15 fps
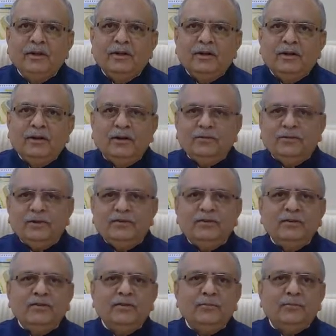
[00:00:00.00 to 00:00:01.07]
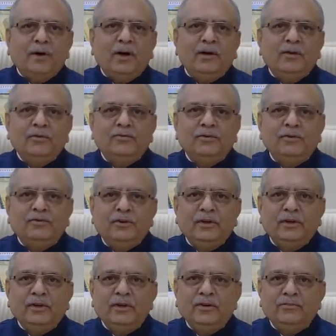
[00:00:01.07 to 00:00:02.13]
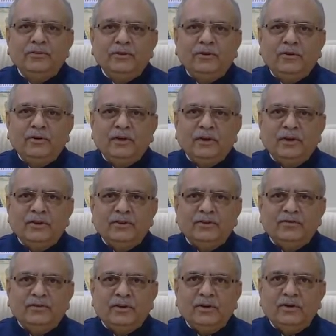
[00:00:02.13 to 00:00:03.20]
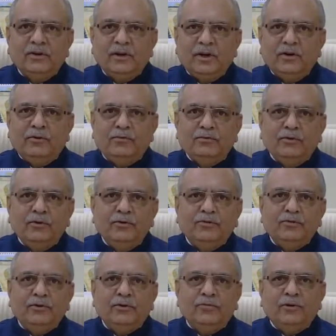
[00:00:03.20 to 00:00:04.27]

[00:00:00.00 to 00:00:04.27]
Now, this is a part of a journey of an organization, and of course,